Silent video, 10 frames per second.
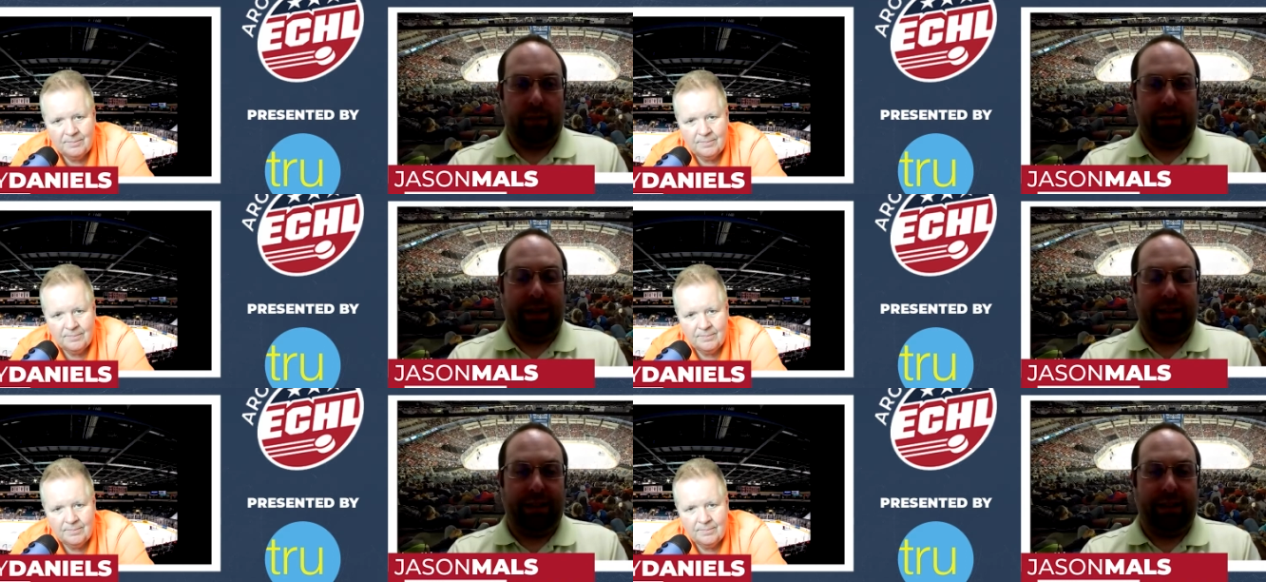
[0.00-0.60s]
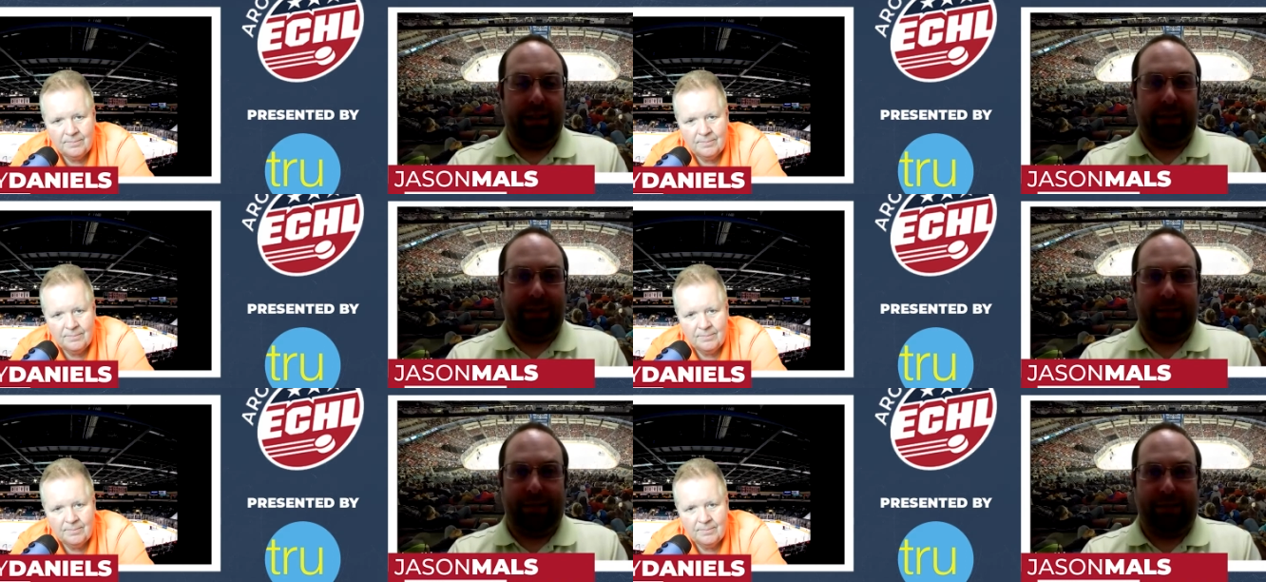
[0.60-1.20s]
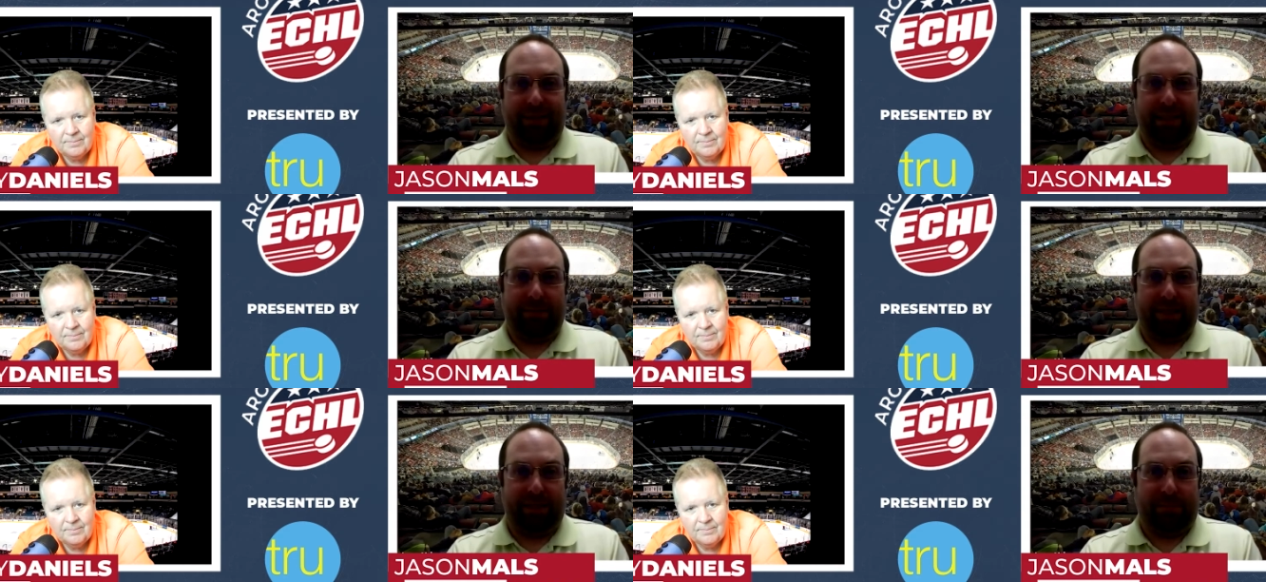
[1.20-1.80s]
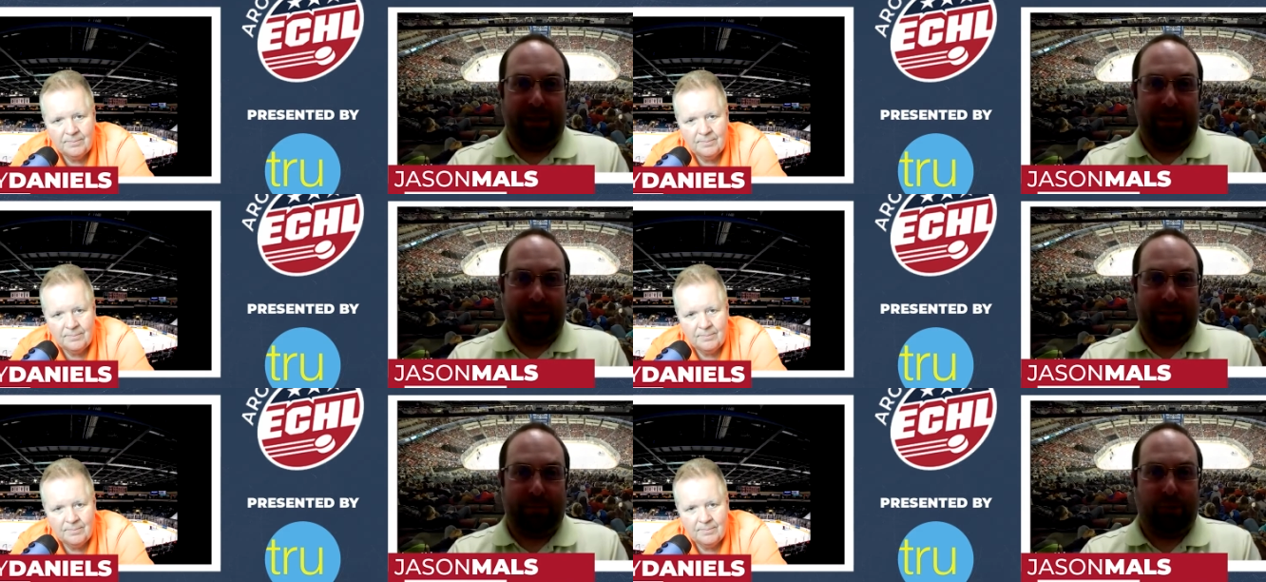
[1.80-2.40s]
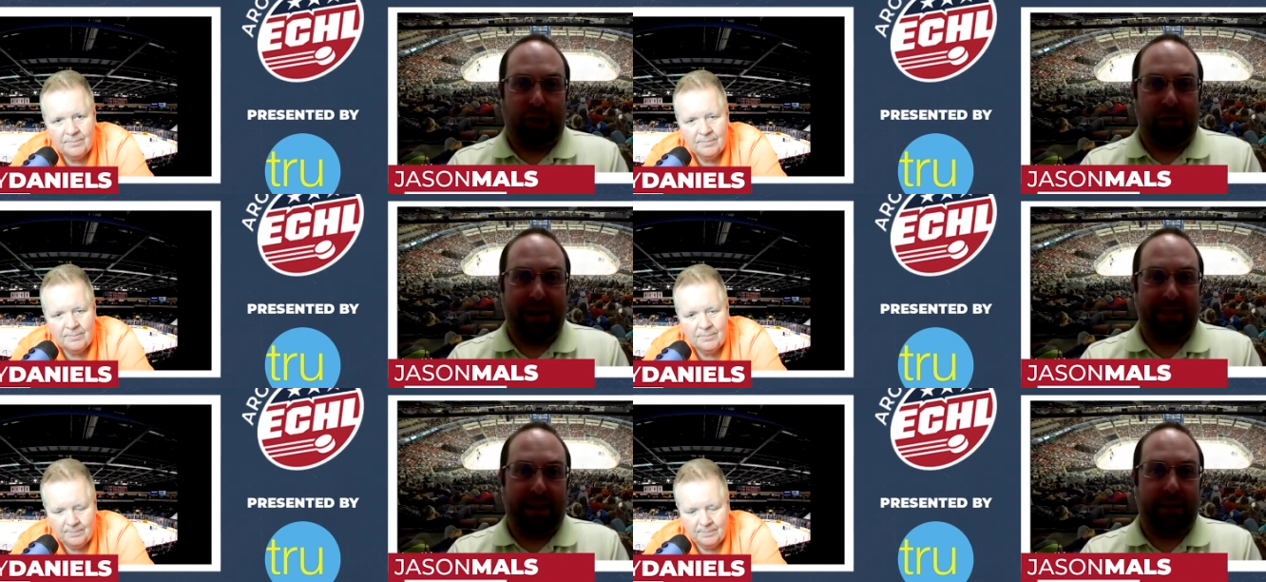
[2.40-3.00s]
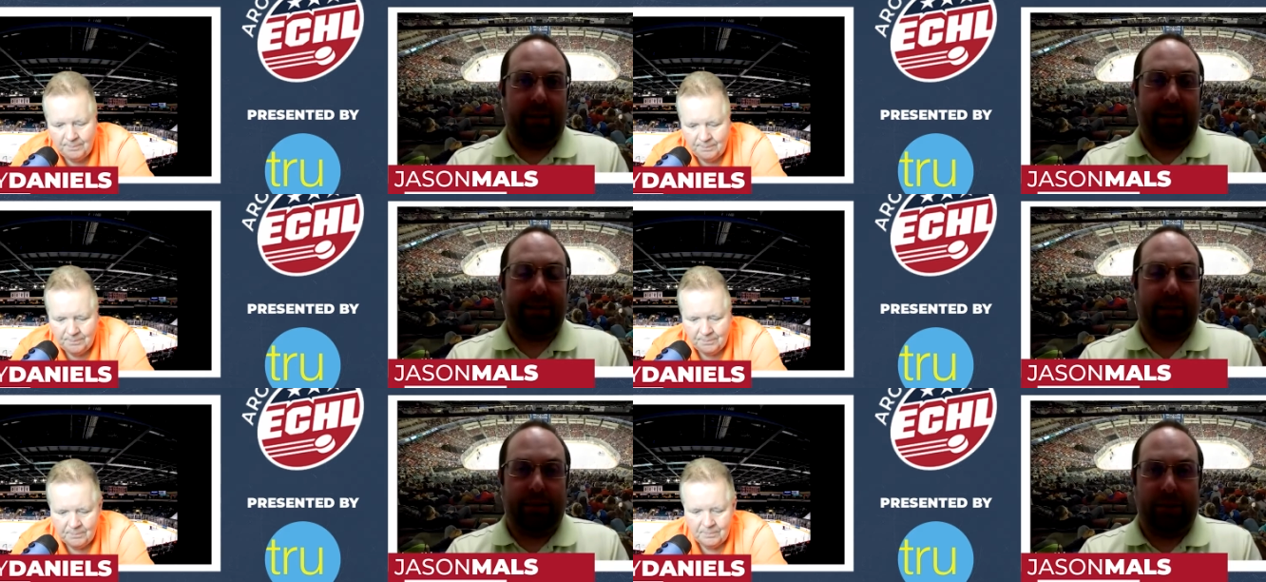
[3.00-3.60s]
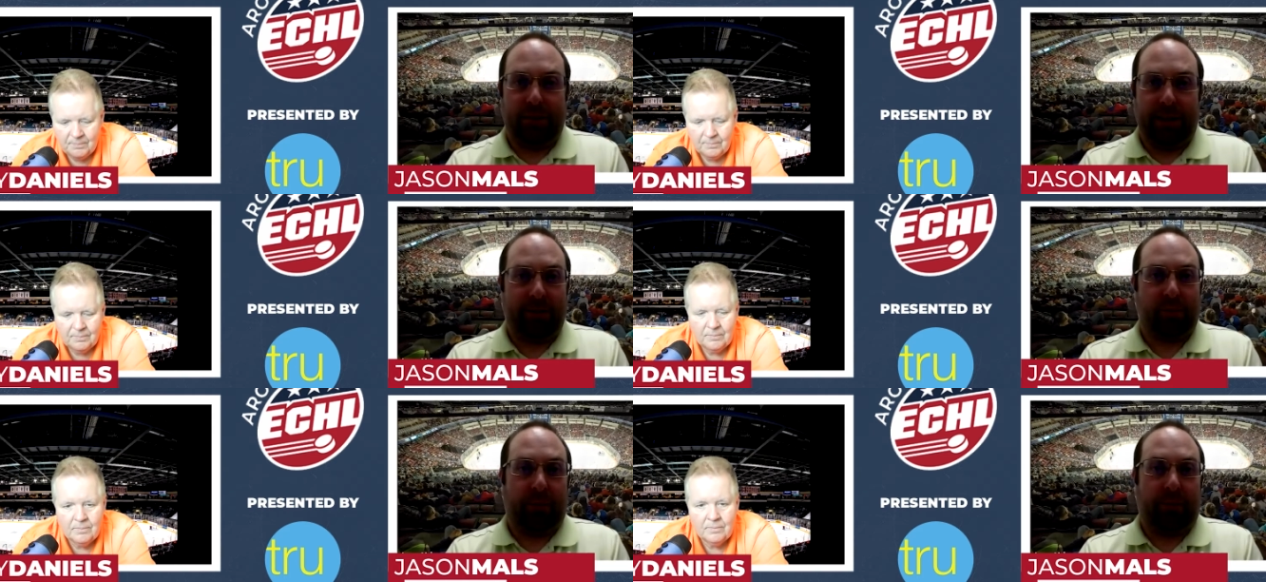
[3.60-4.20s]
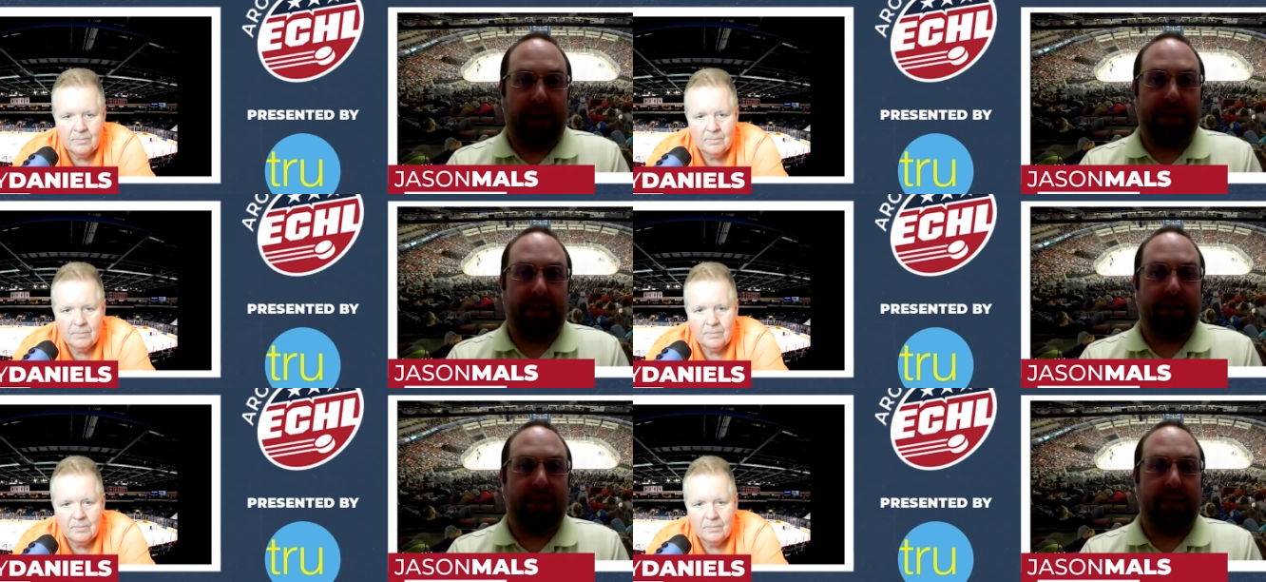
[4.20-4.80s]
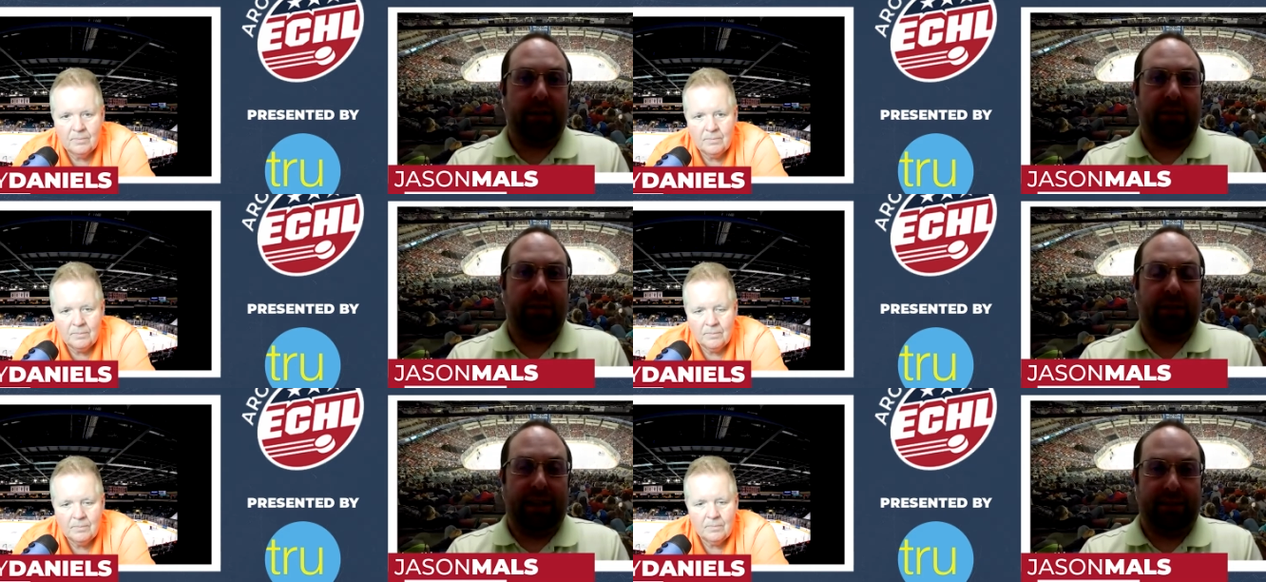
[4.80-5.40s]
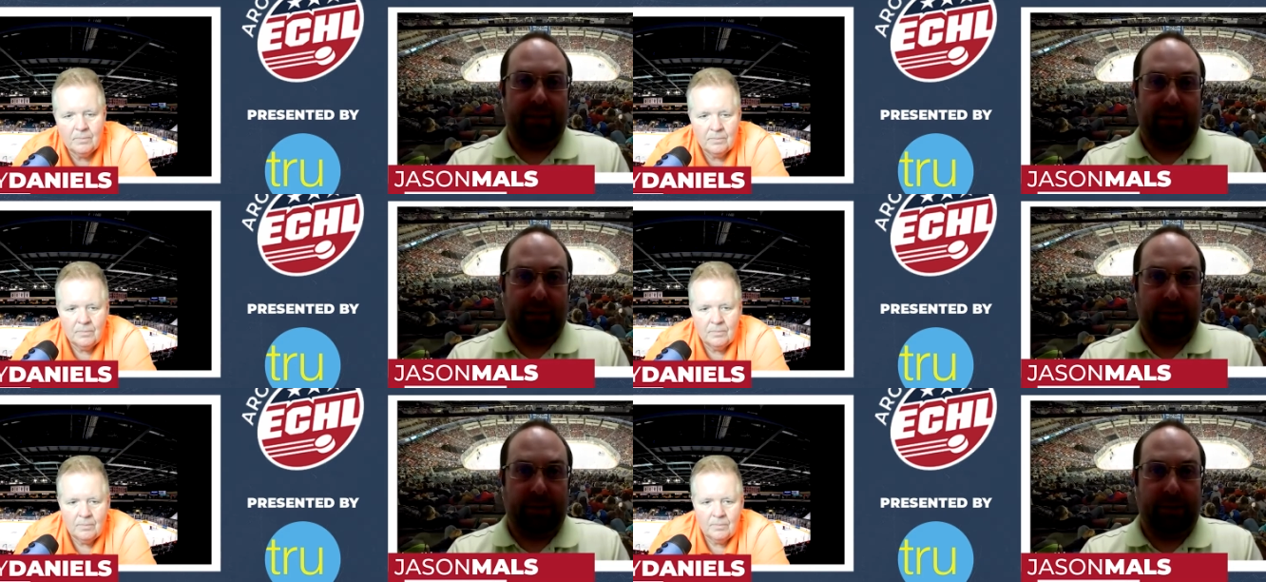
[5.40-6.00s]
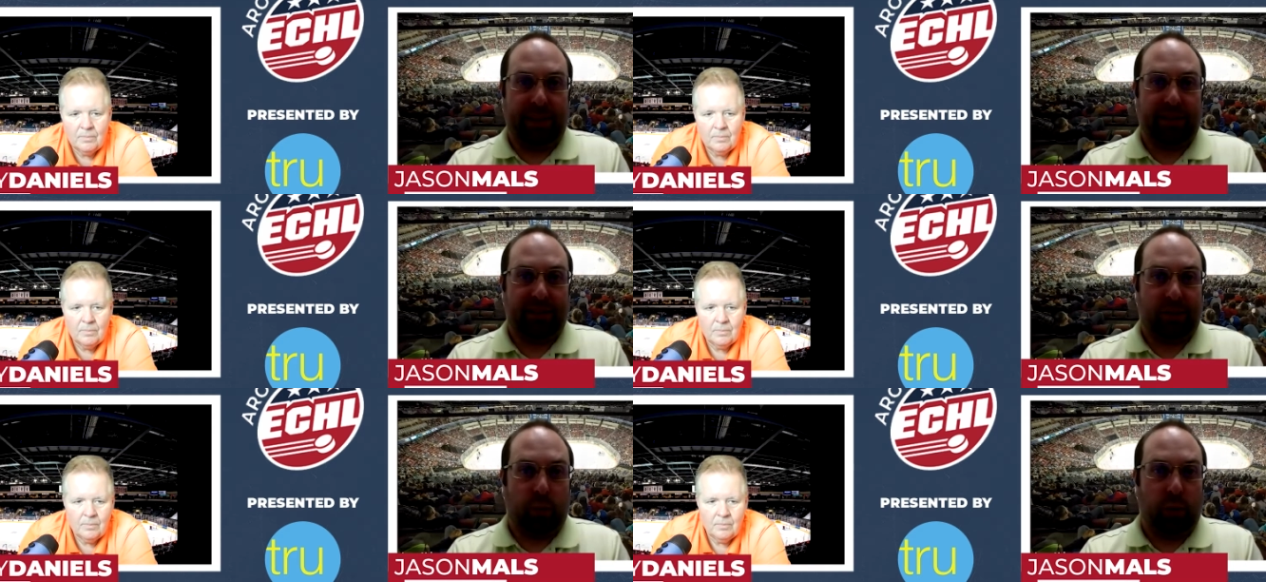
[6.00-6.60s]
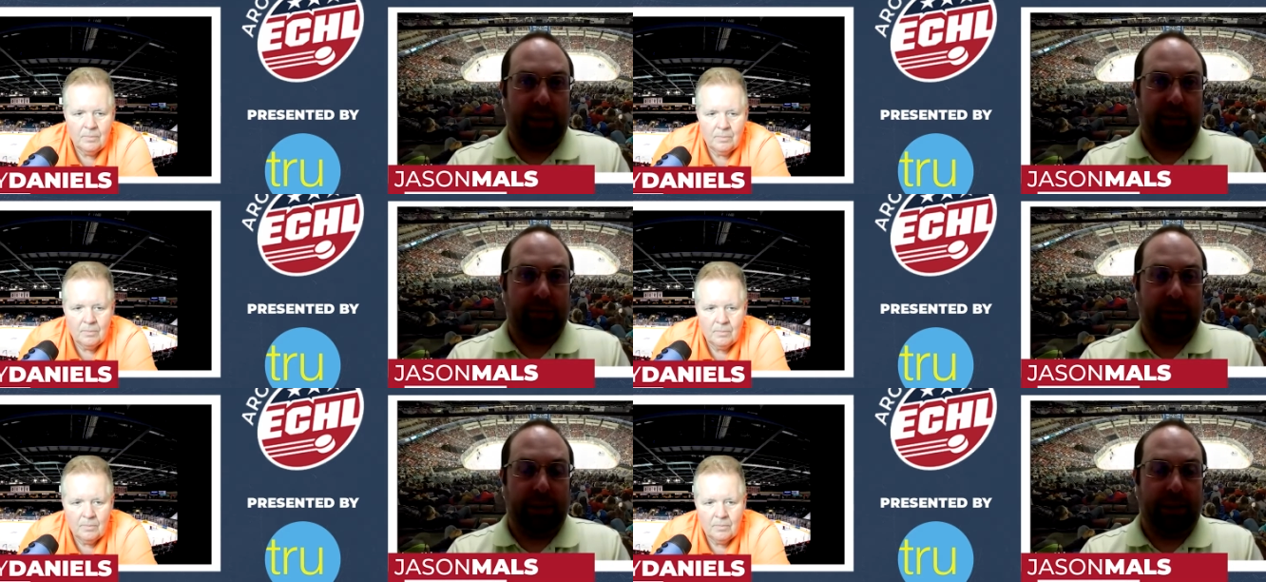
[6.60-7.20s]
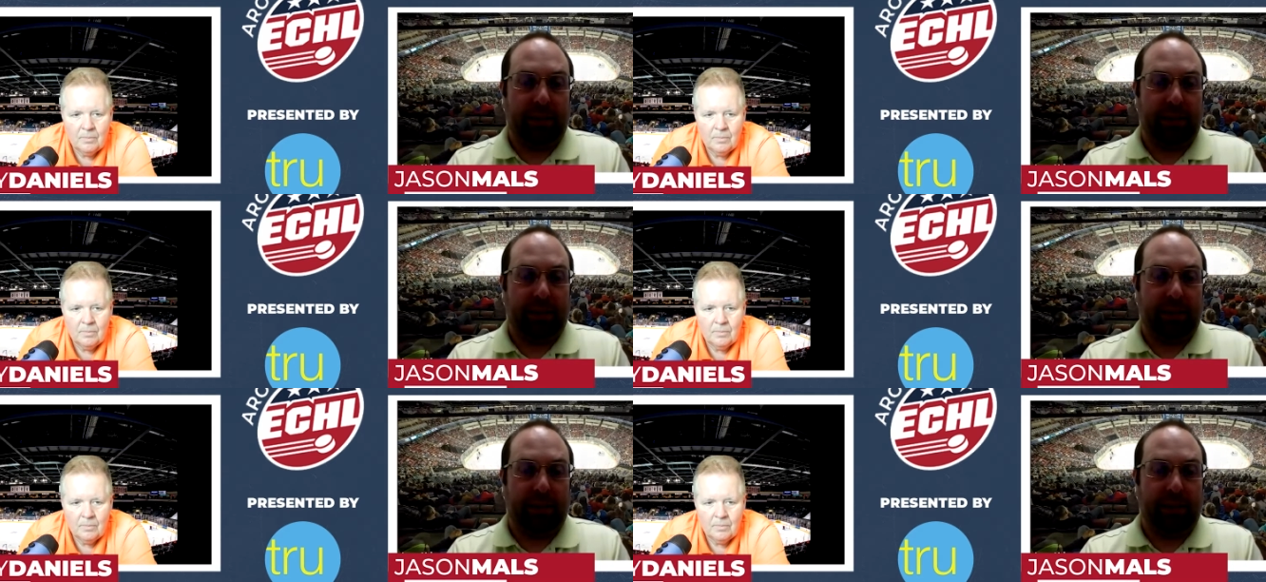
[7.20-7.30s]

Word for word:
Speaker 1: Yeah, that that it seems to be somewhat crazy. I thought the two teams would face each other in 2011, 2012, and